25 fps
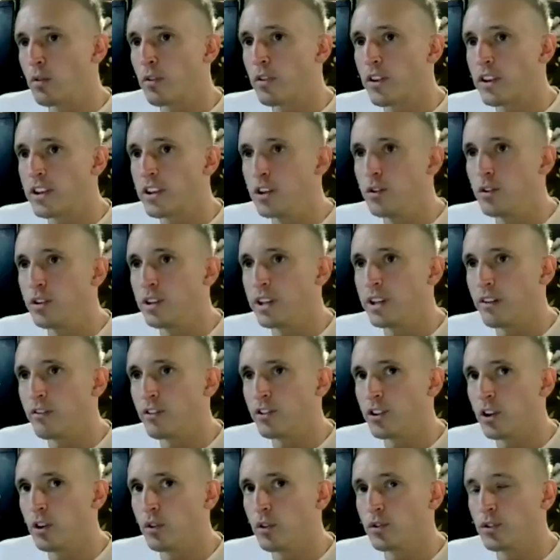think you can get
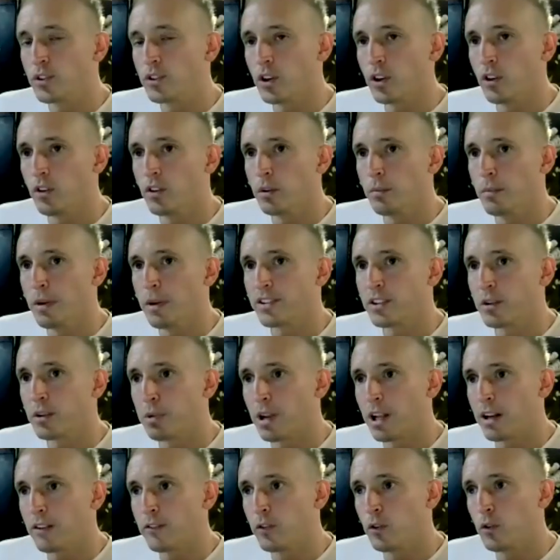results on the Meta
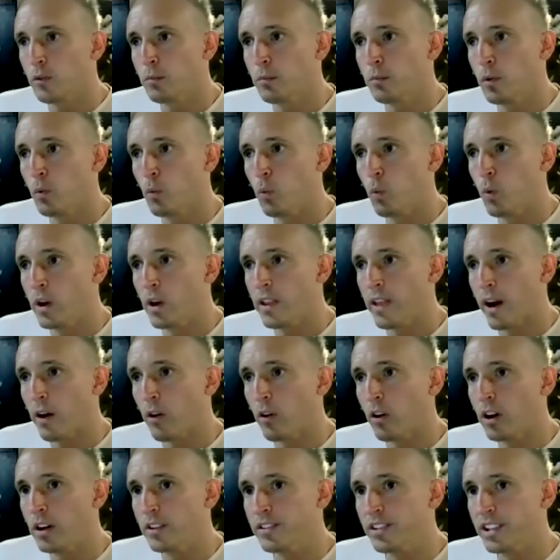platform without
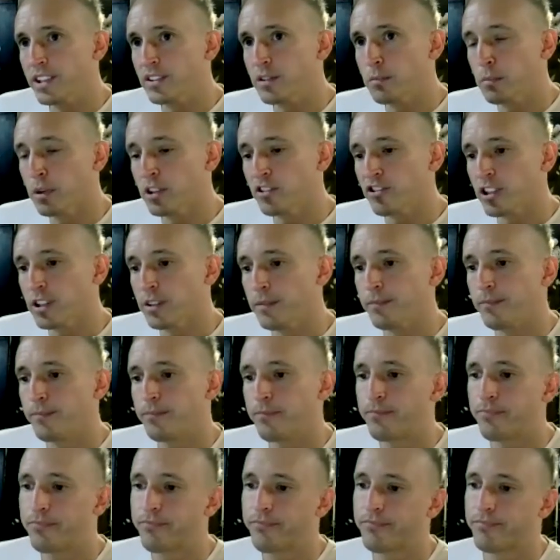a decent budget.
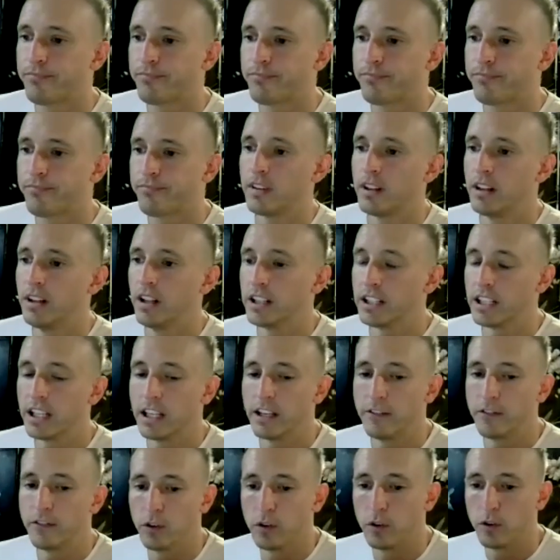Like if
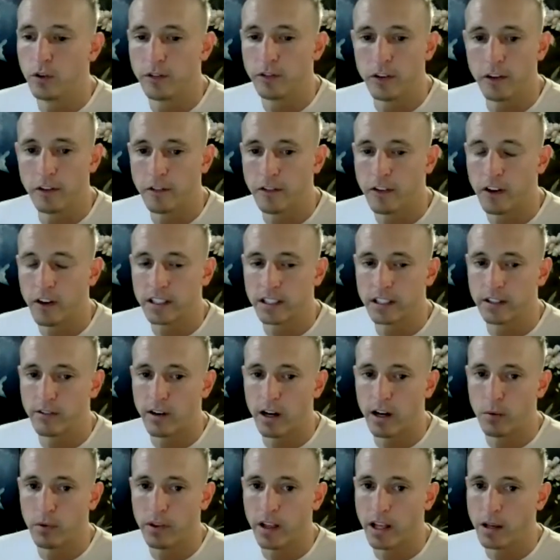you're fucking
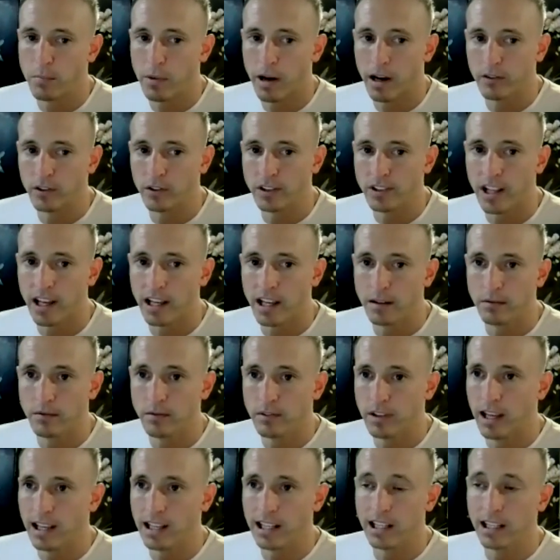around with £8 a day
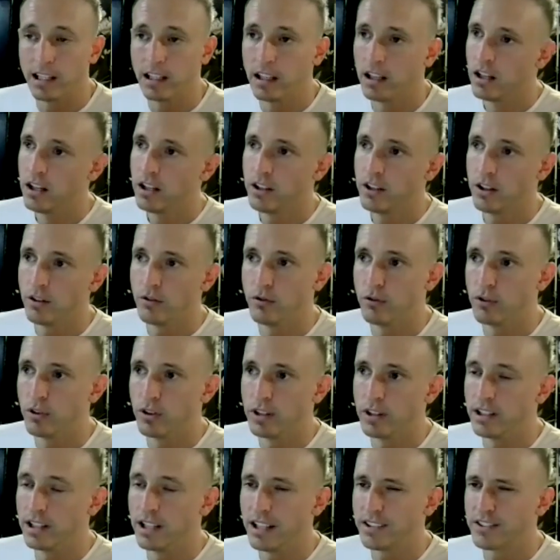daily,
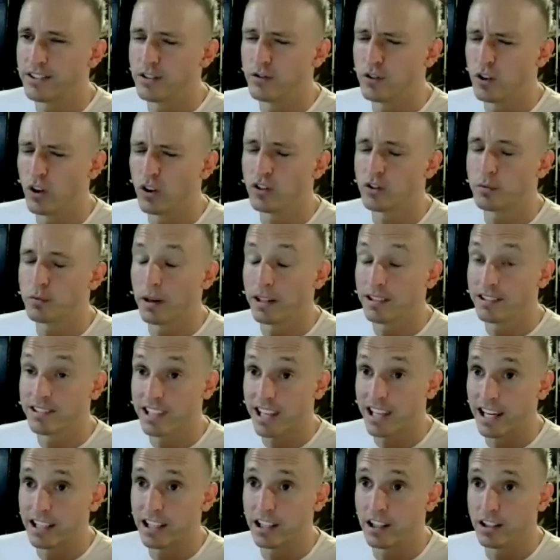unless you've got a
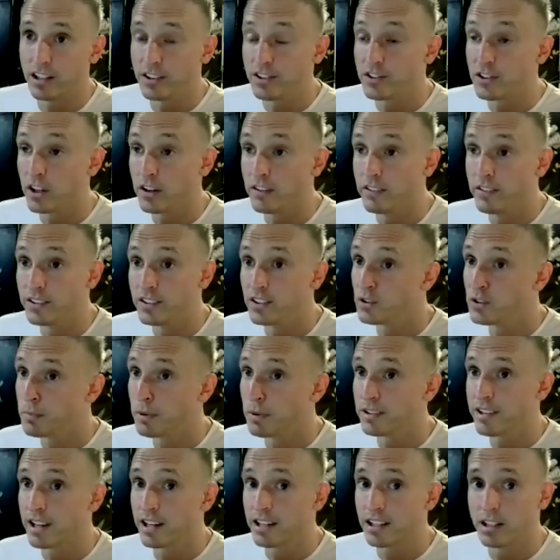spectacular service and a
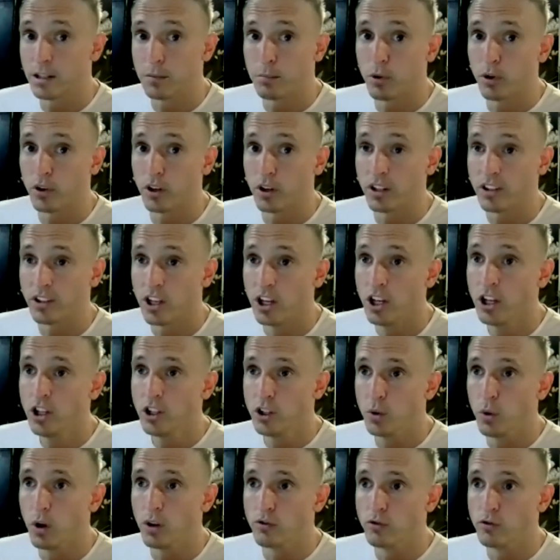spectacular product,
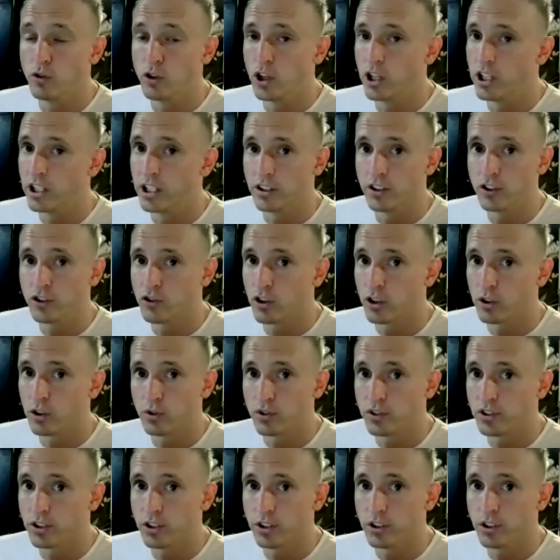you are really going to struggle
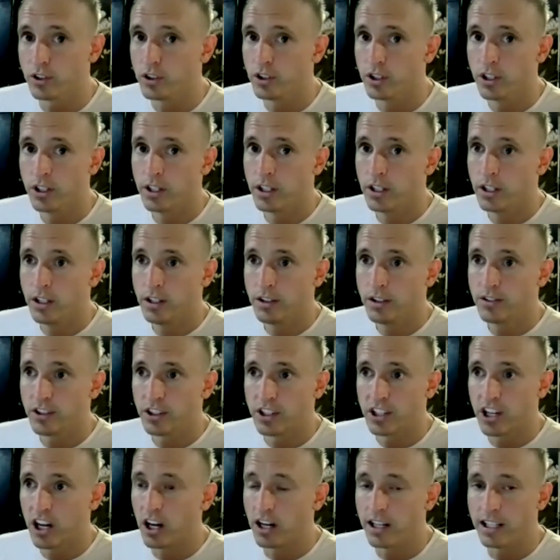to
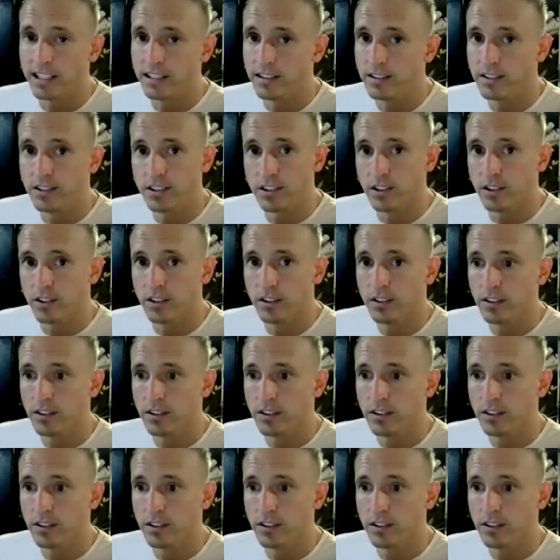cut into